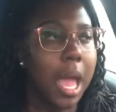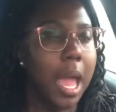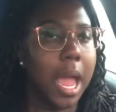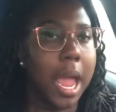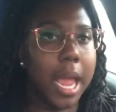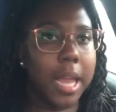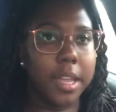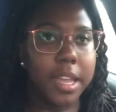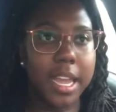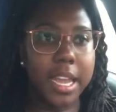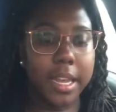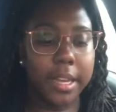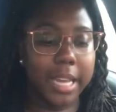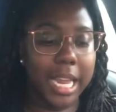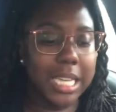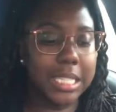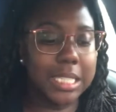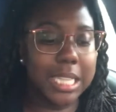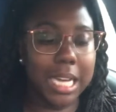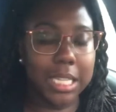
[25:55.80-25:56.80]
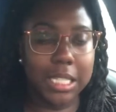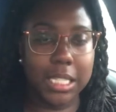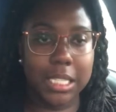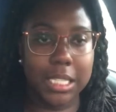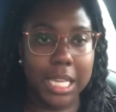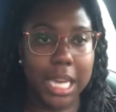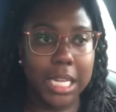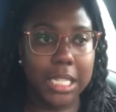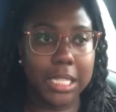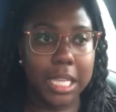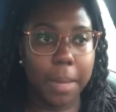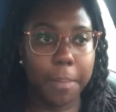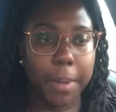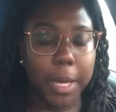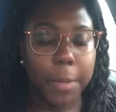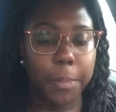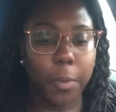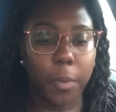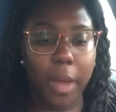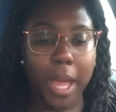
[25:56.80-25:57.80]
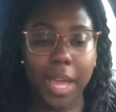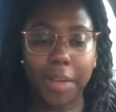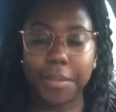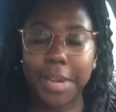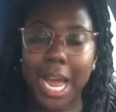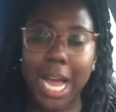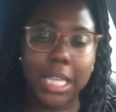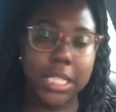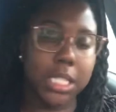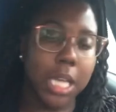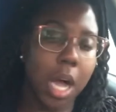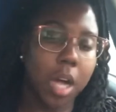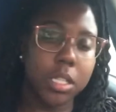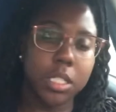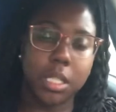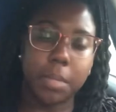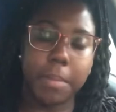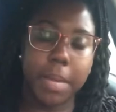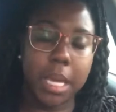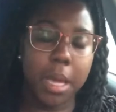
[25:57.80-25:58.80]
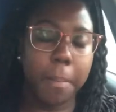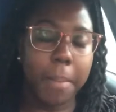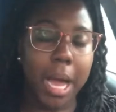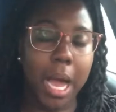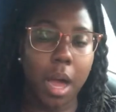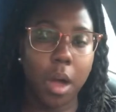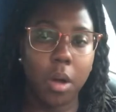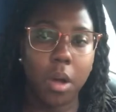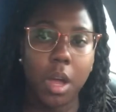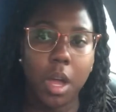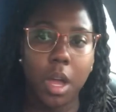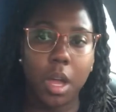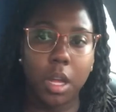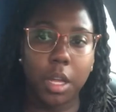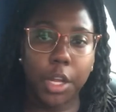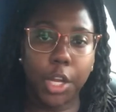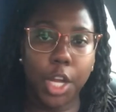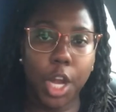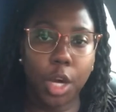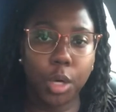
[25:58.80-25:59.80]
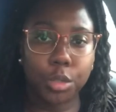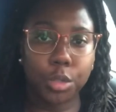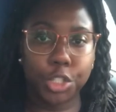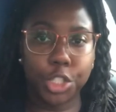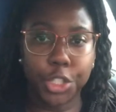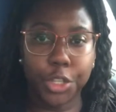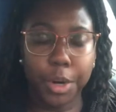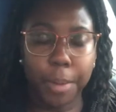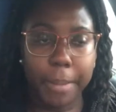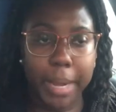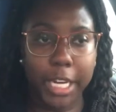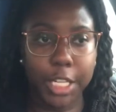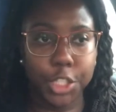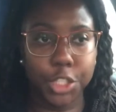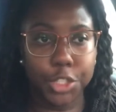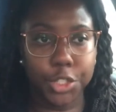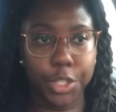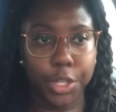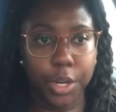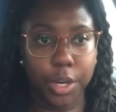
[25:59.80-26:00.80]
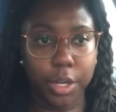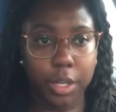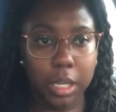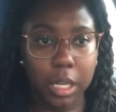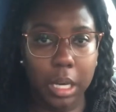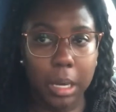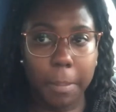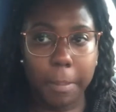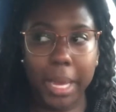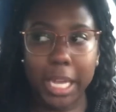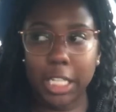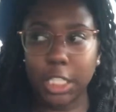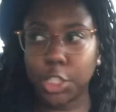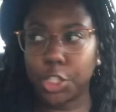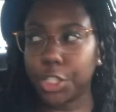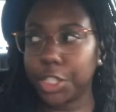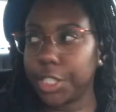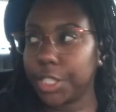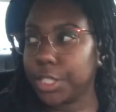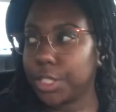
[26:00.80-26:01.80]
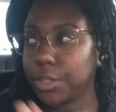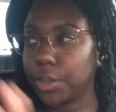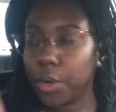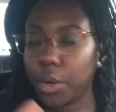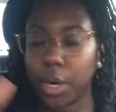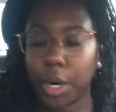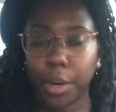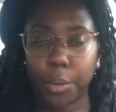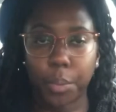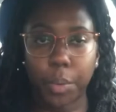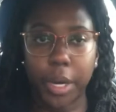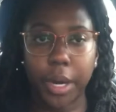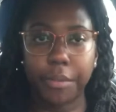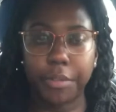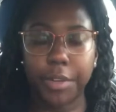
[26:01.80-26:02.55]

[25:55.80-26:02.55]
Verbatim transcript: And that's not to say that people have not talked to me about, you know, general manager or club managers or whatever